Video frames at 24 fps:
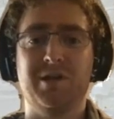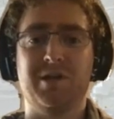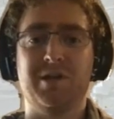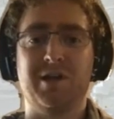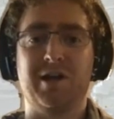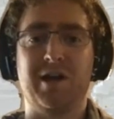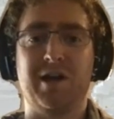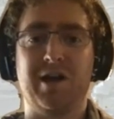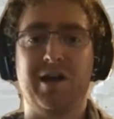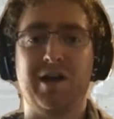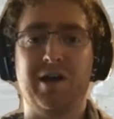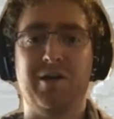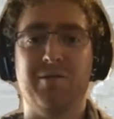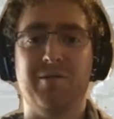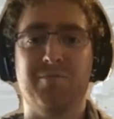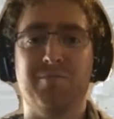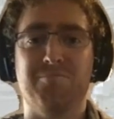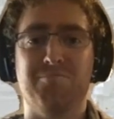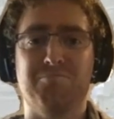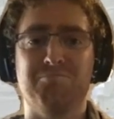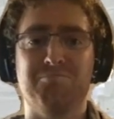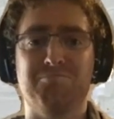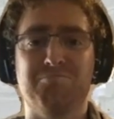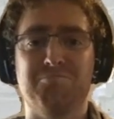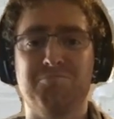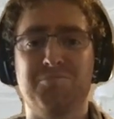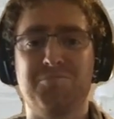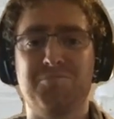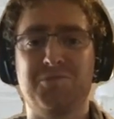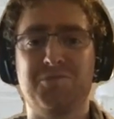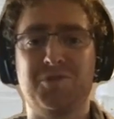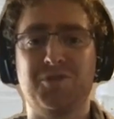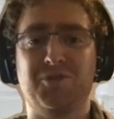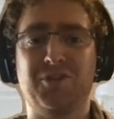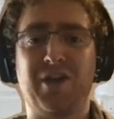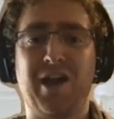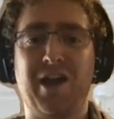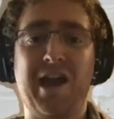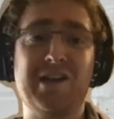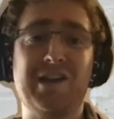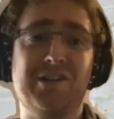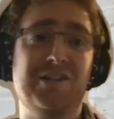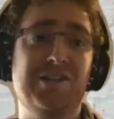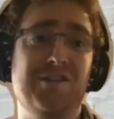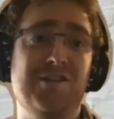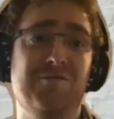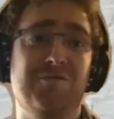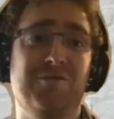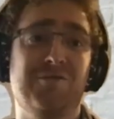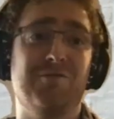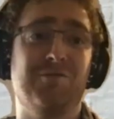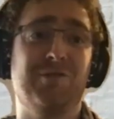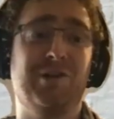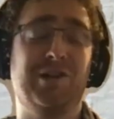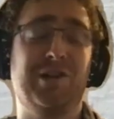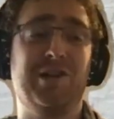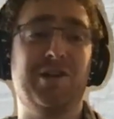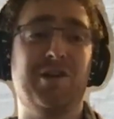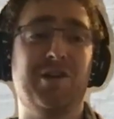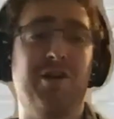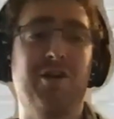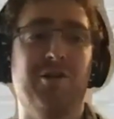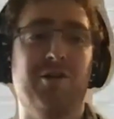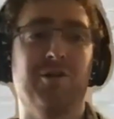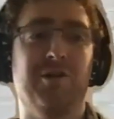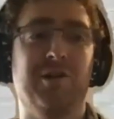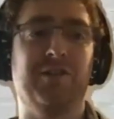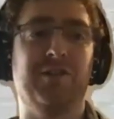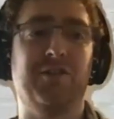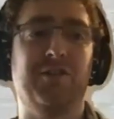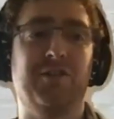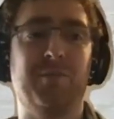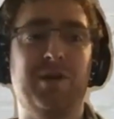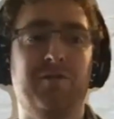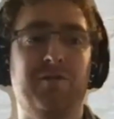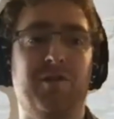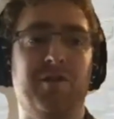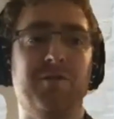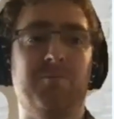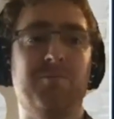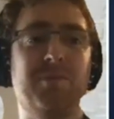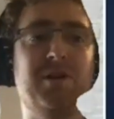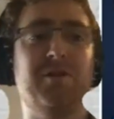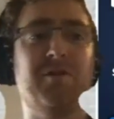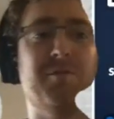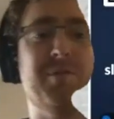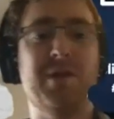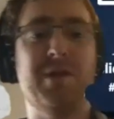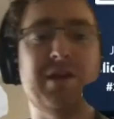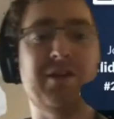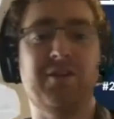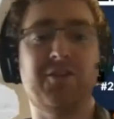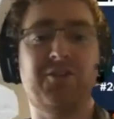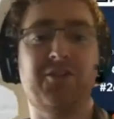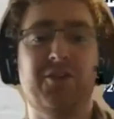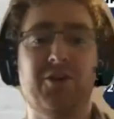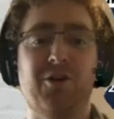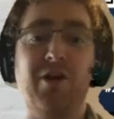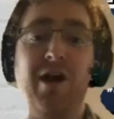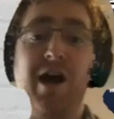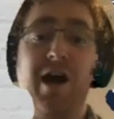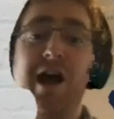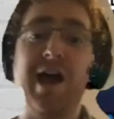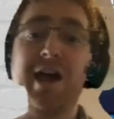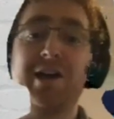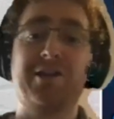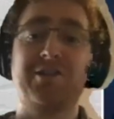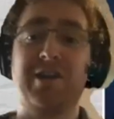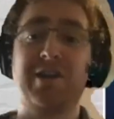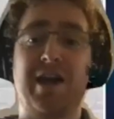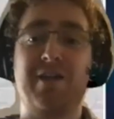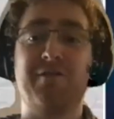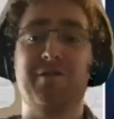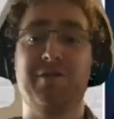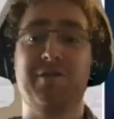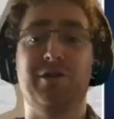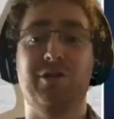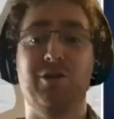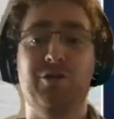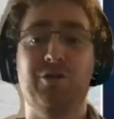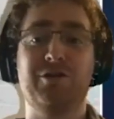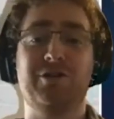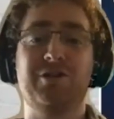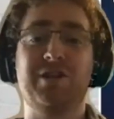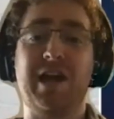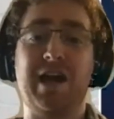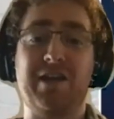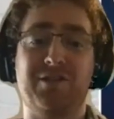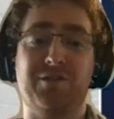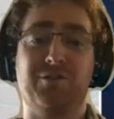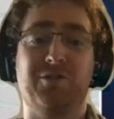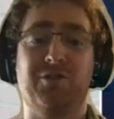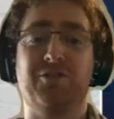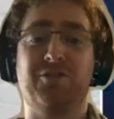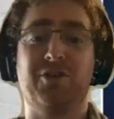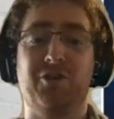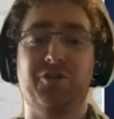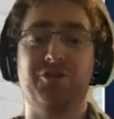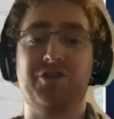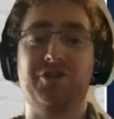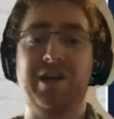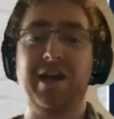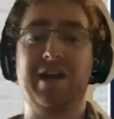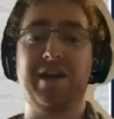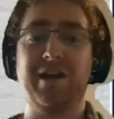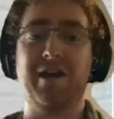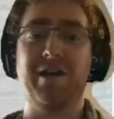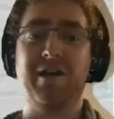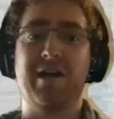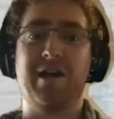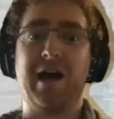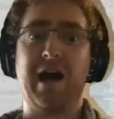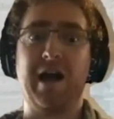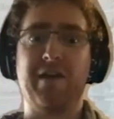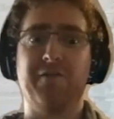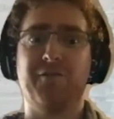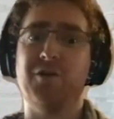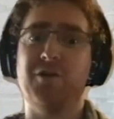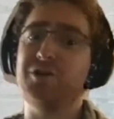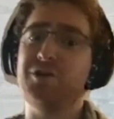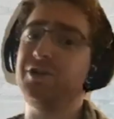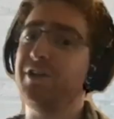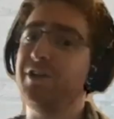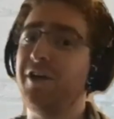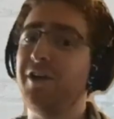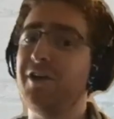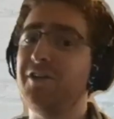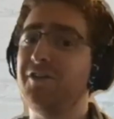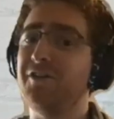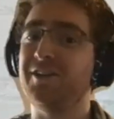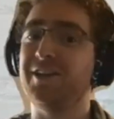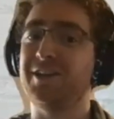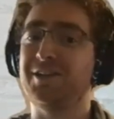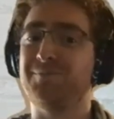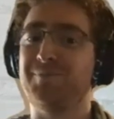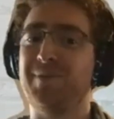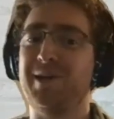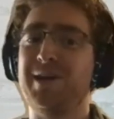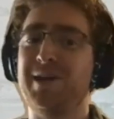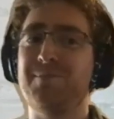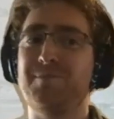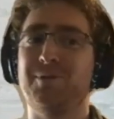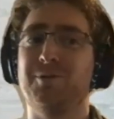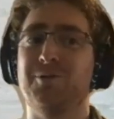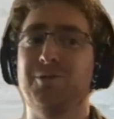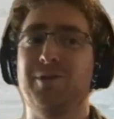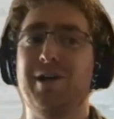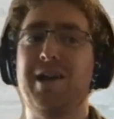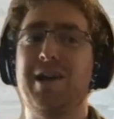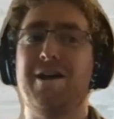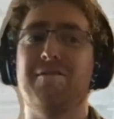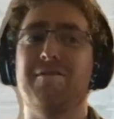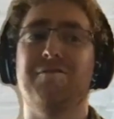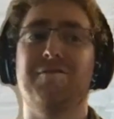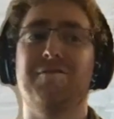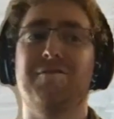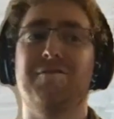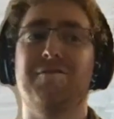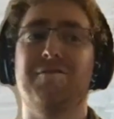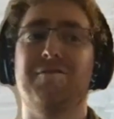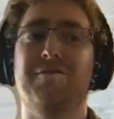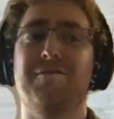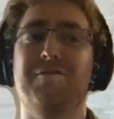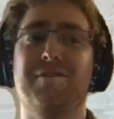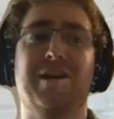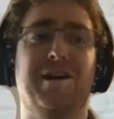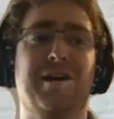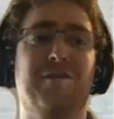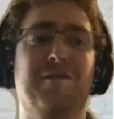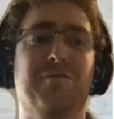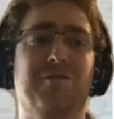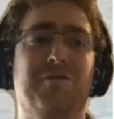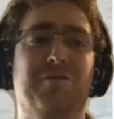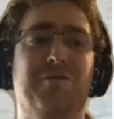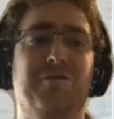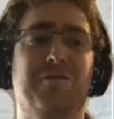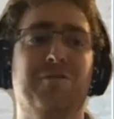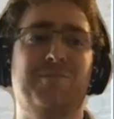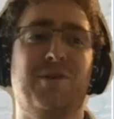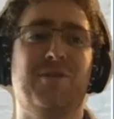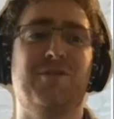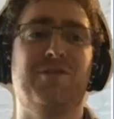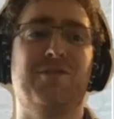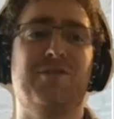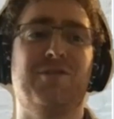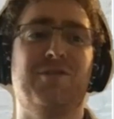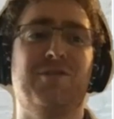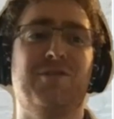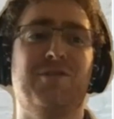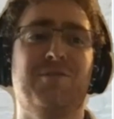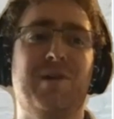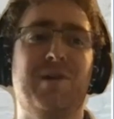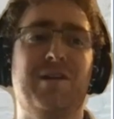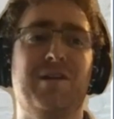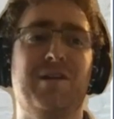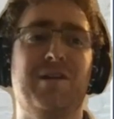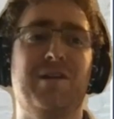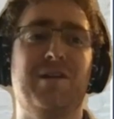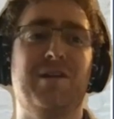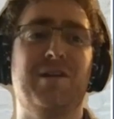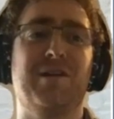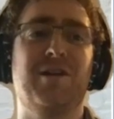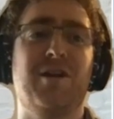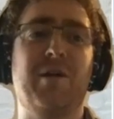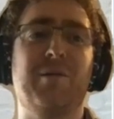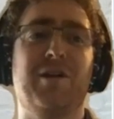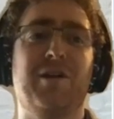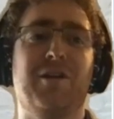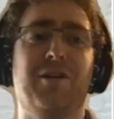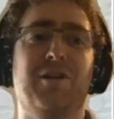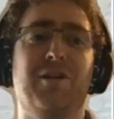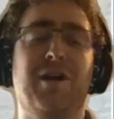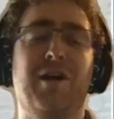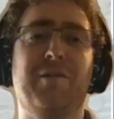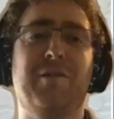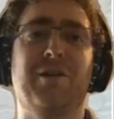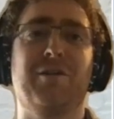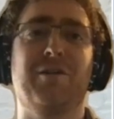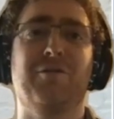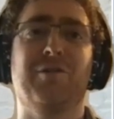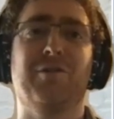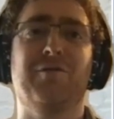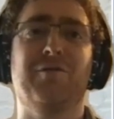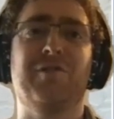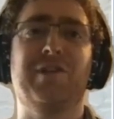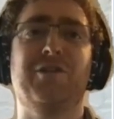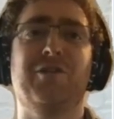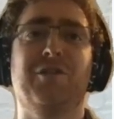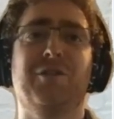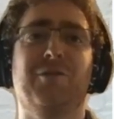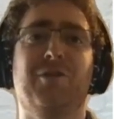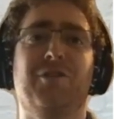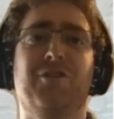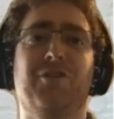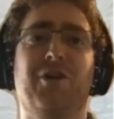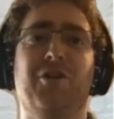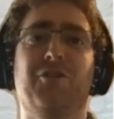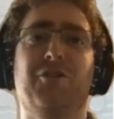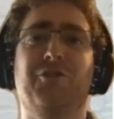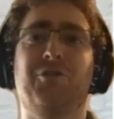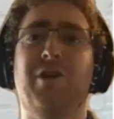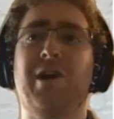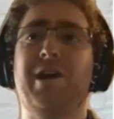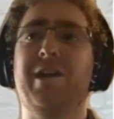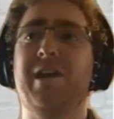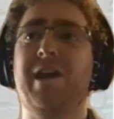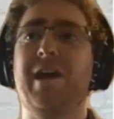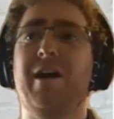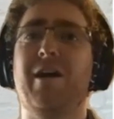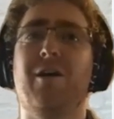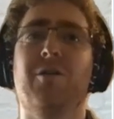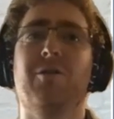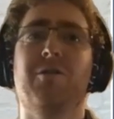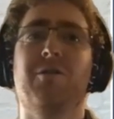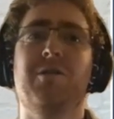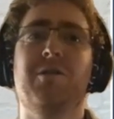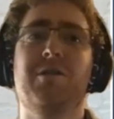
Because I actually didn't really know. It's a bit of a mix. So I actually haven't looked at the results yet. Unfortunately, only 6 people have responded, but I'm gonna reveal the results right now.